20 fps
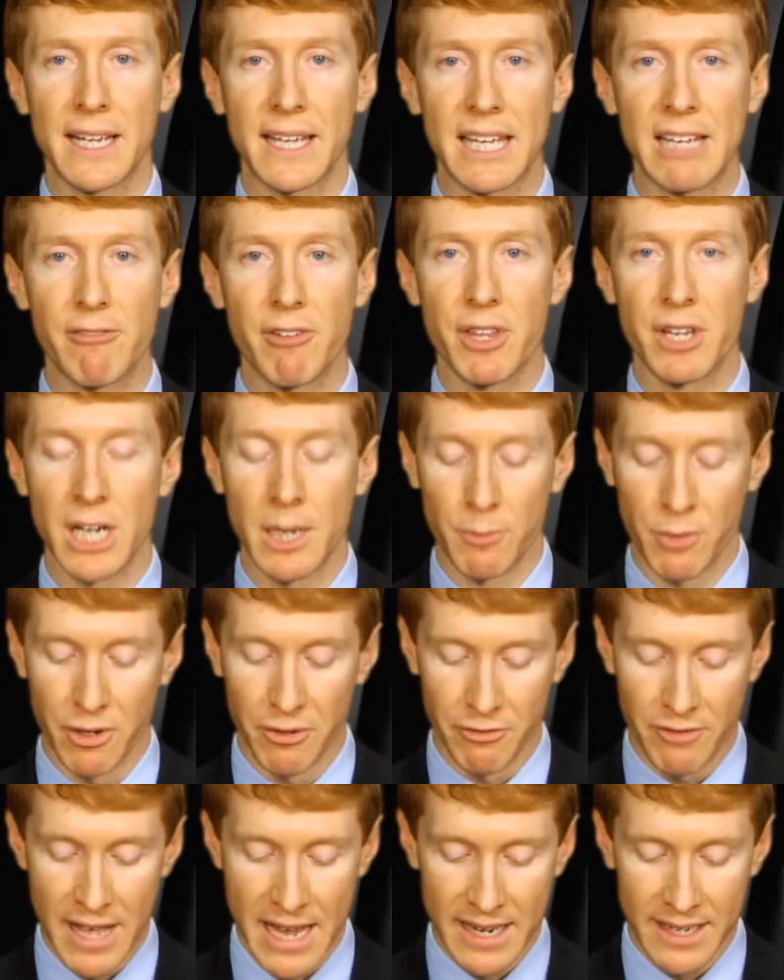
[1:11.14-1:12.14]
given the number
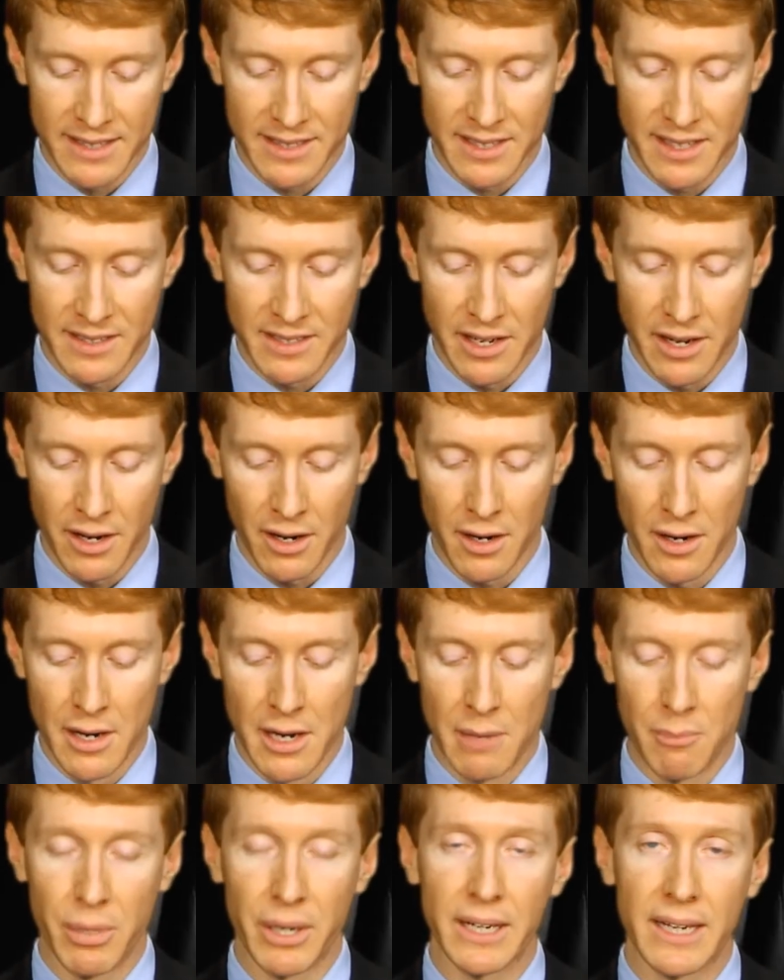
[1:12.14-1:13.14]
of vacancies here.
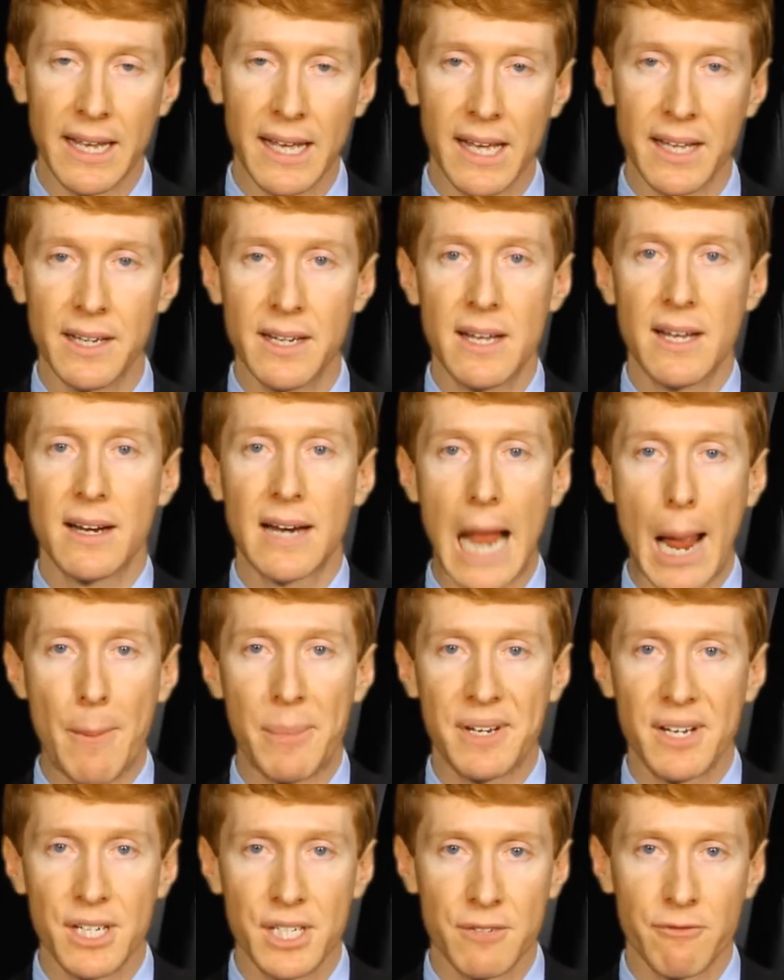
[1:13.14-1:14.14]
But again,
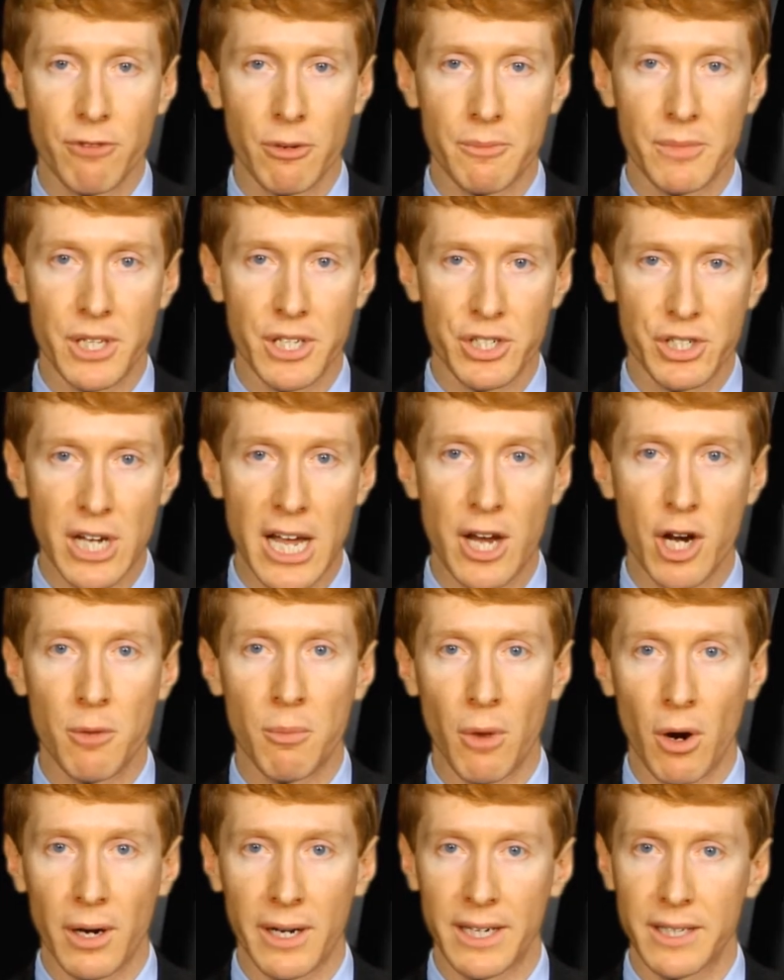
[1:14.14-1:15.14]
competition from the shadow
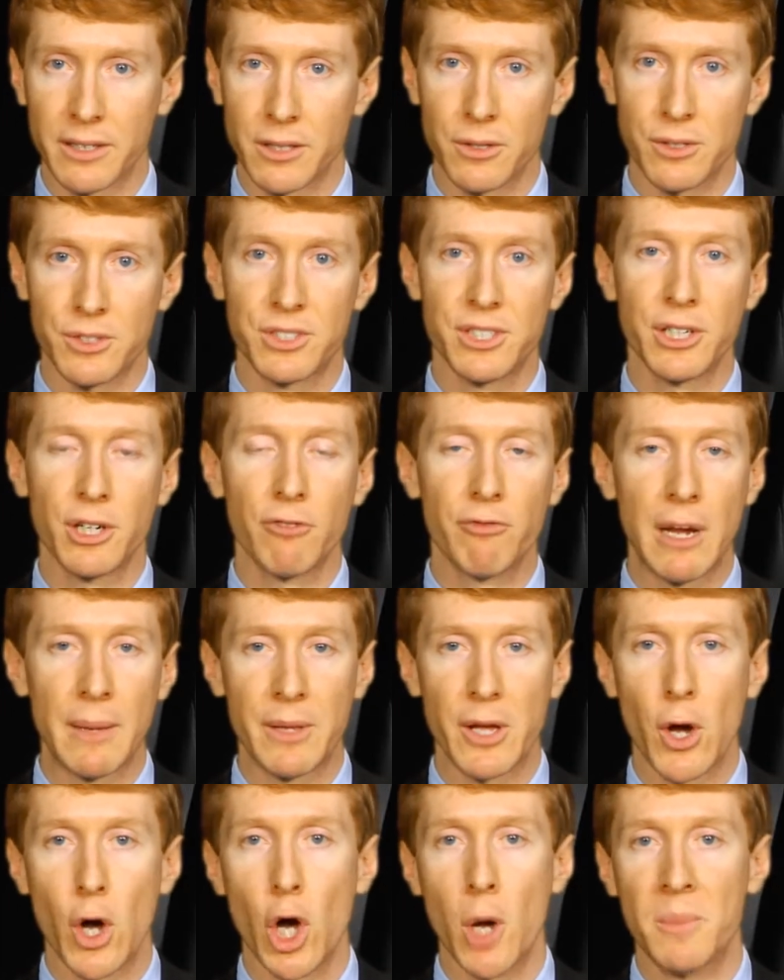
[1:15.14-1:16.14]
market, those single
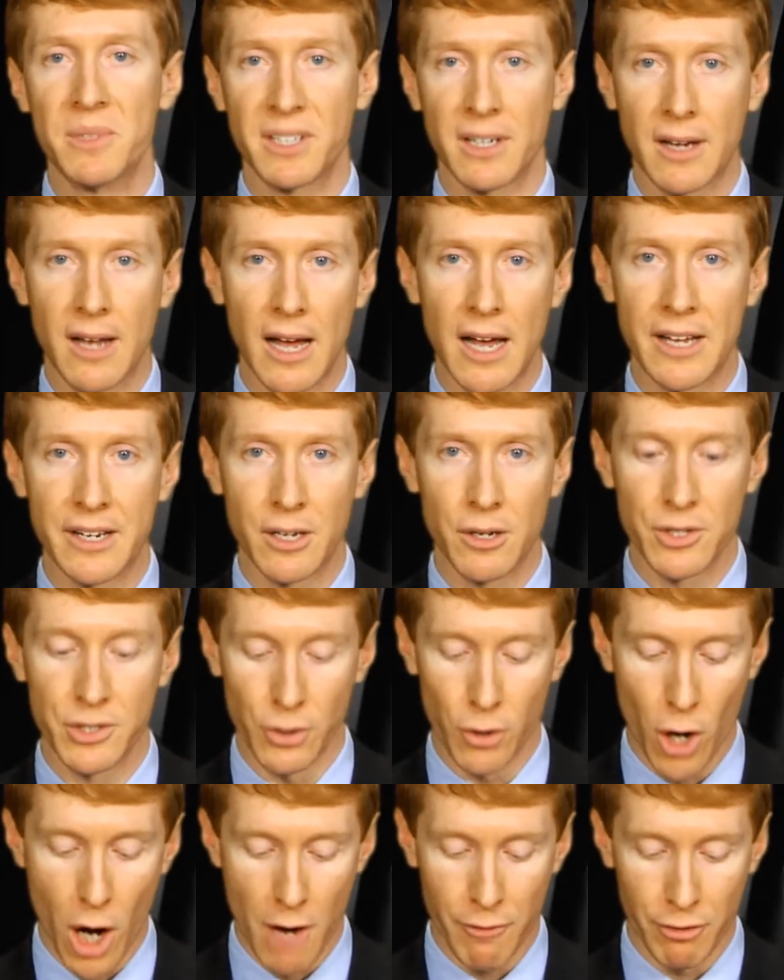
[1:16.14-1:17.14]
family homes and condos
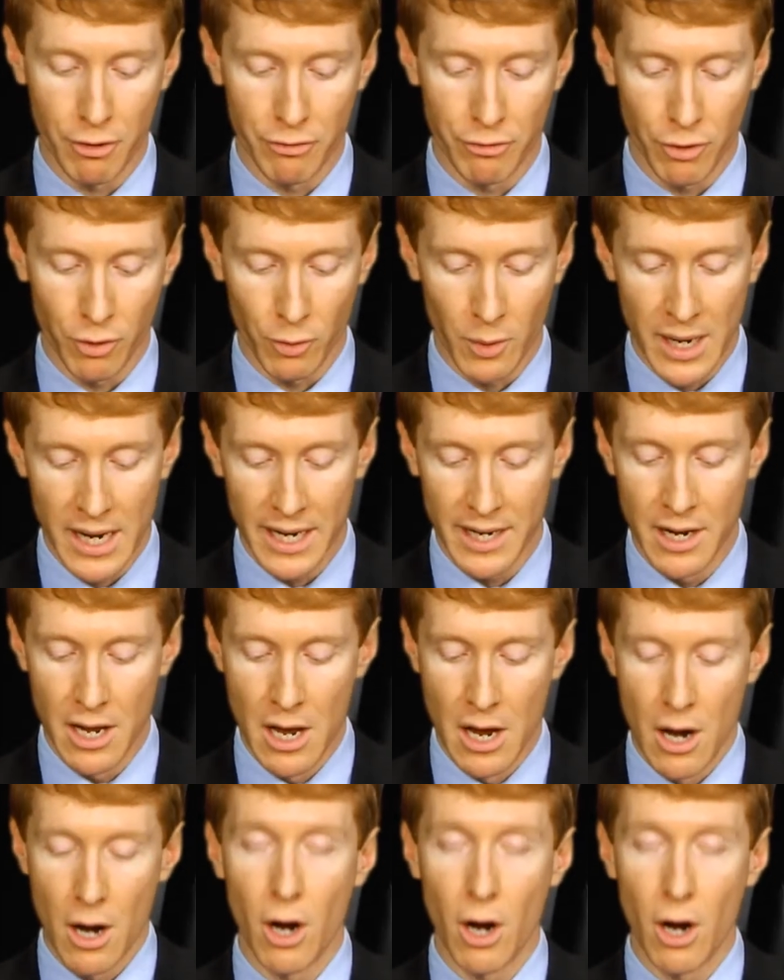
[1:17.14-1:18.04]
that are offered for rent,